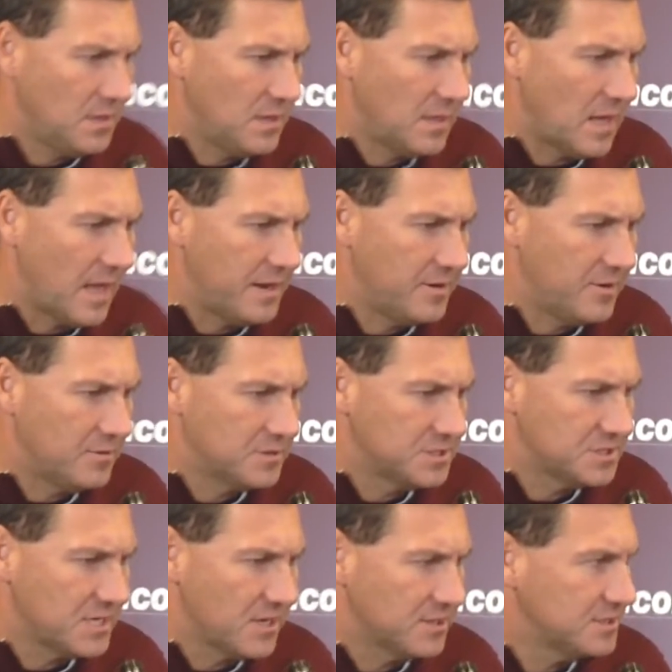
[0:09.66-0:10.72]
uh, I know it's a
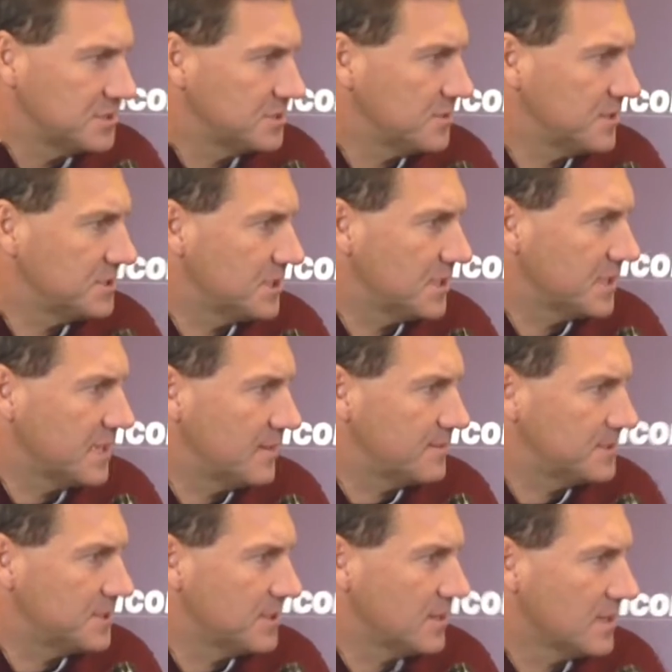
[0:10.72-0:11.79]
scary situation on
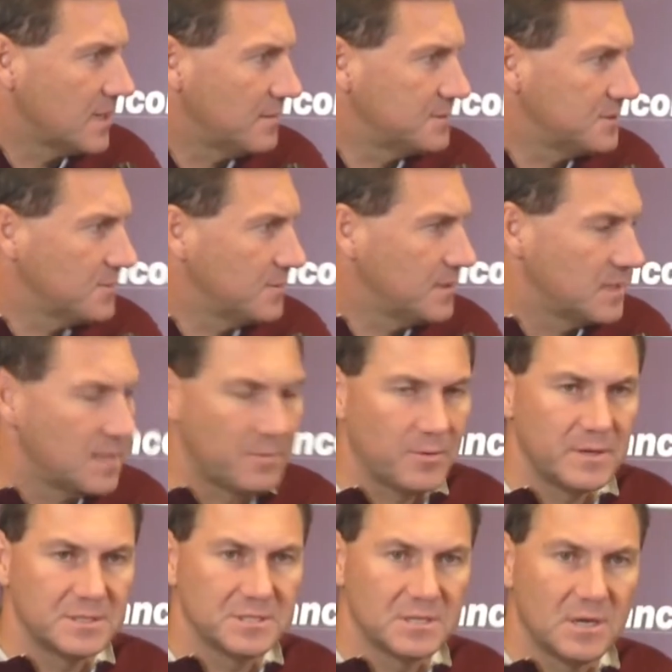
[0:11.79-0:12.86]
campus here a couple, a week, couple
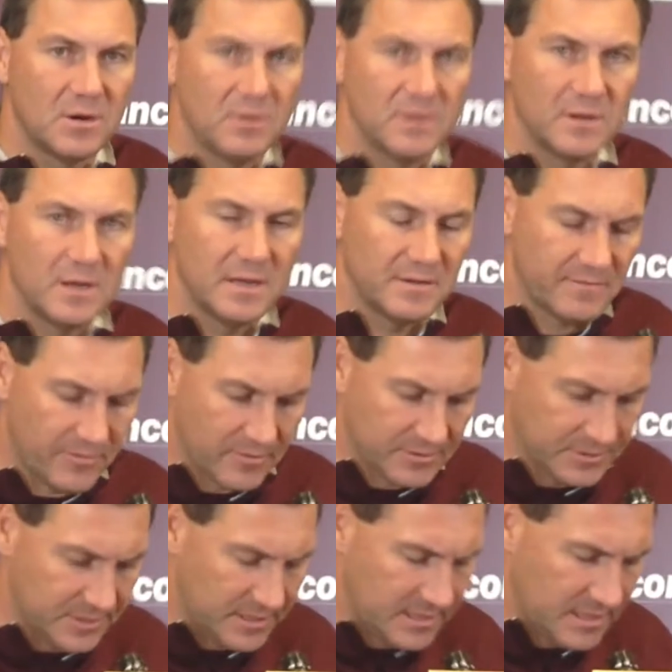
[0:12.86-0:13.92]
weeks ago, and, and
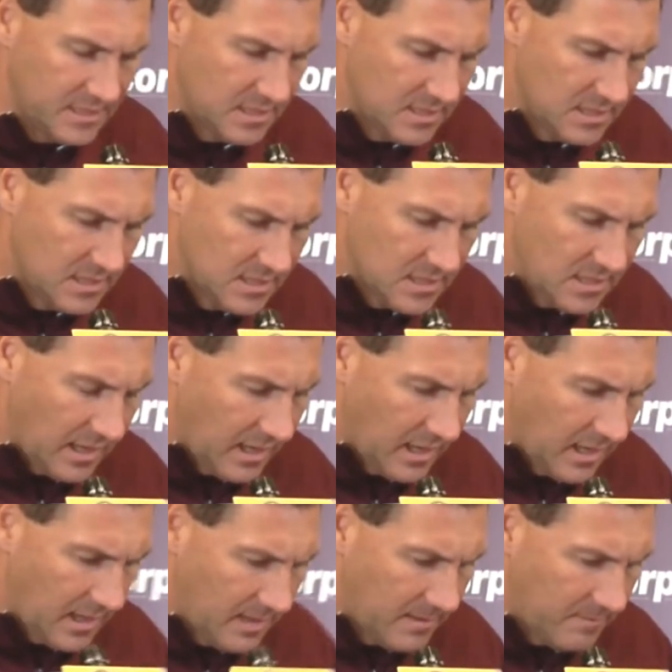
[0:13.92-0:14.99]
fortunately,
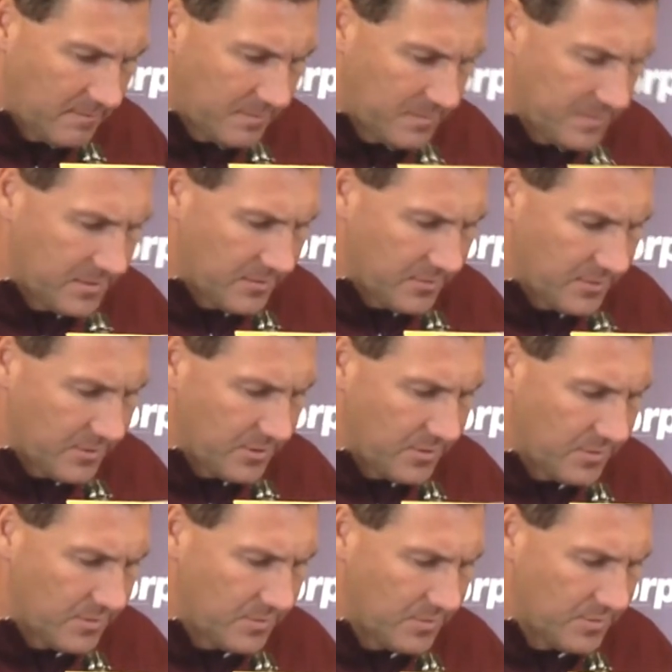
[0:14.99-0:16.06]
um, there were
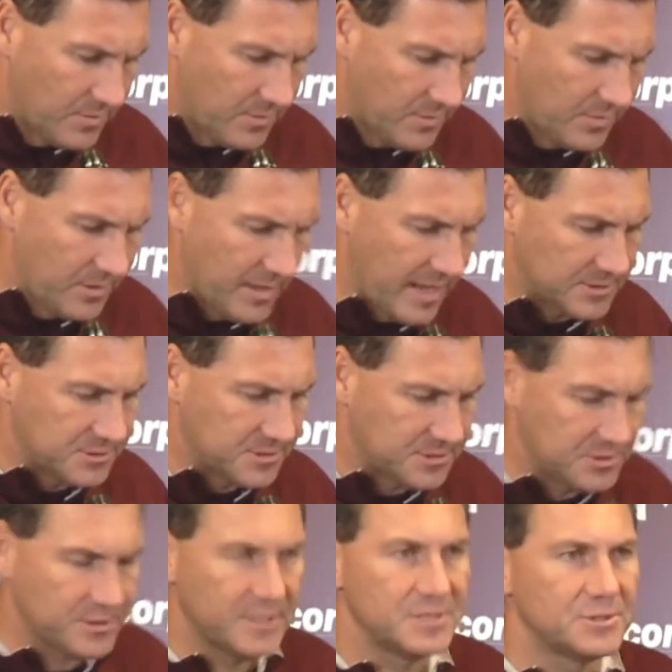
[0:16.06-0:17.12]
no
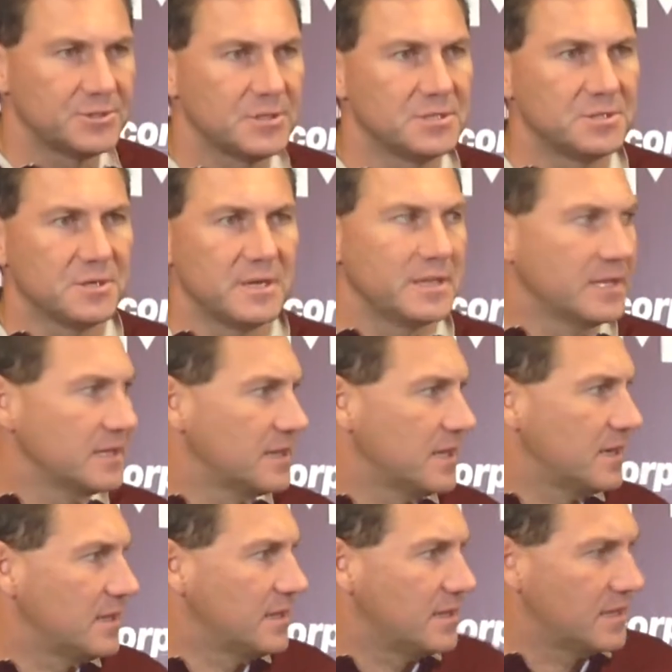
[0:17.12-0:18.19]
casualties or injuries or anything
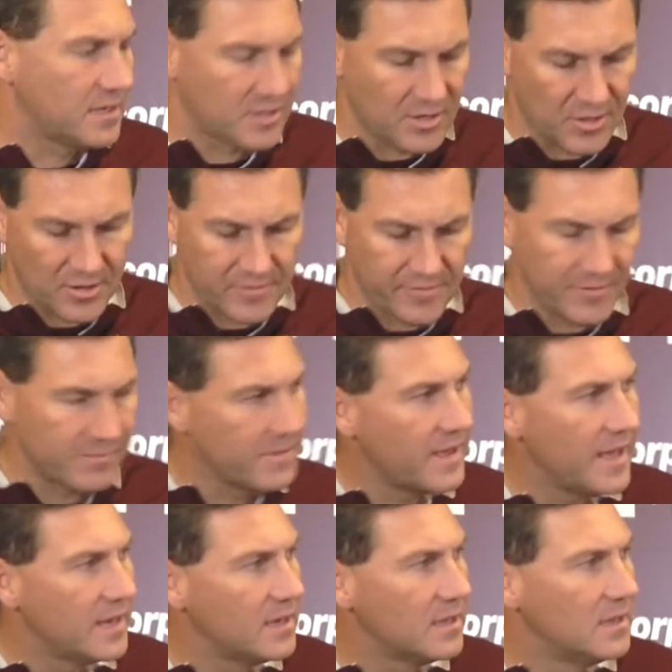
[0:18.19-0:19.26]
that, that occurred from
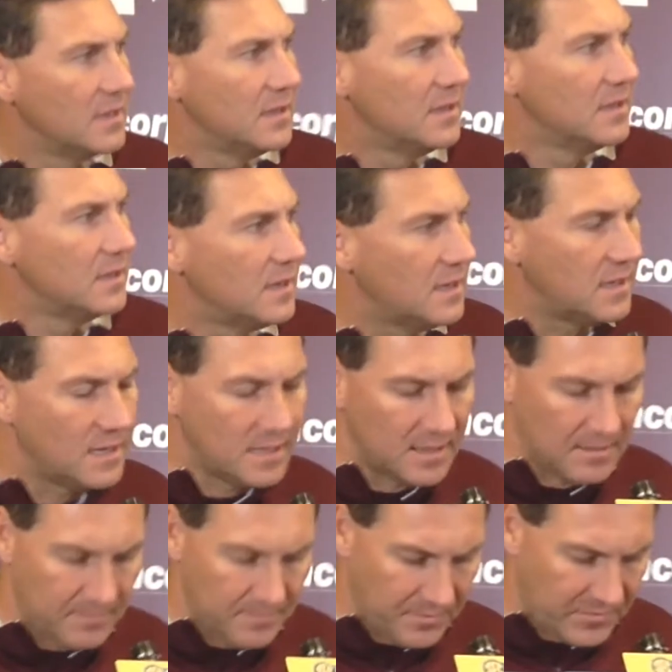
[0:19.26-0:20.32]
that.
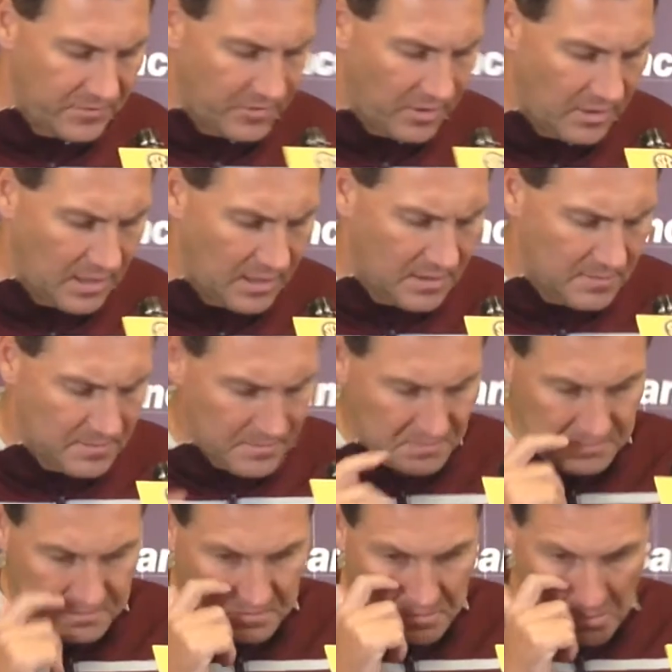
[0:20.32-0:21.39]
Um, so,
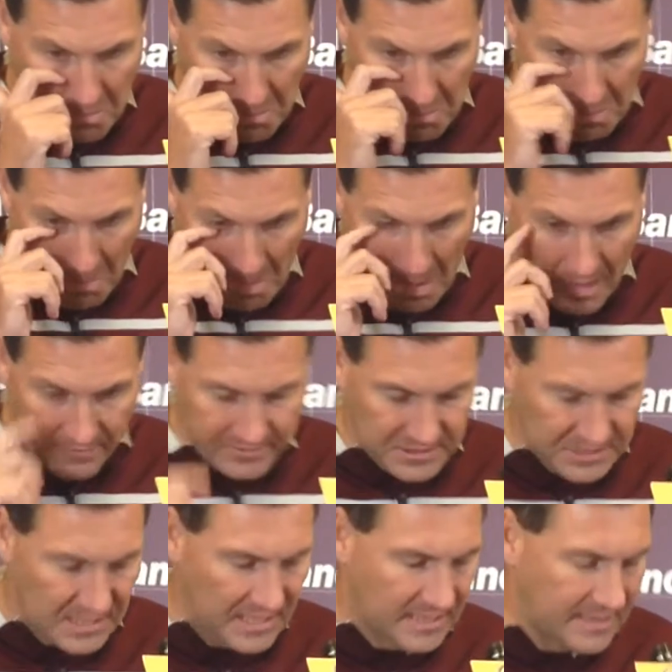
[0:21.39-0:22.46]
uh,
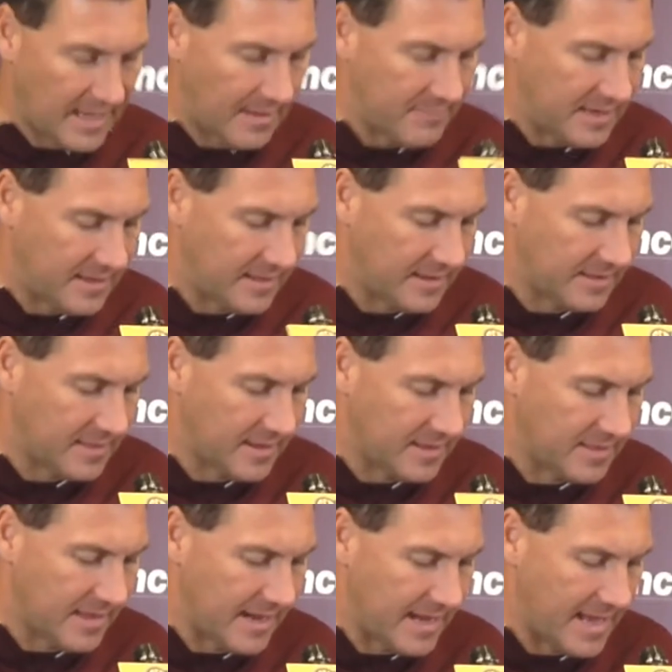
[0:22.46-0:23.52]
obviously, anytime anything
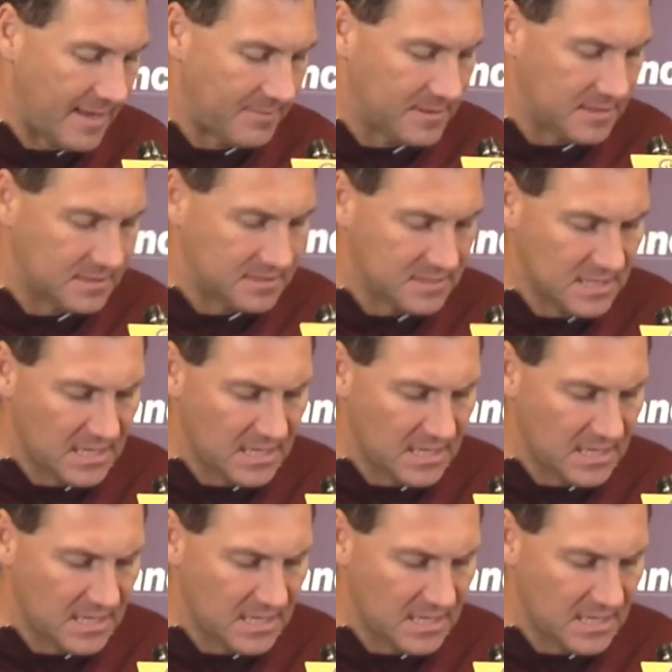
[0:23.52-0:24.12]
like that happens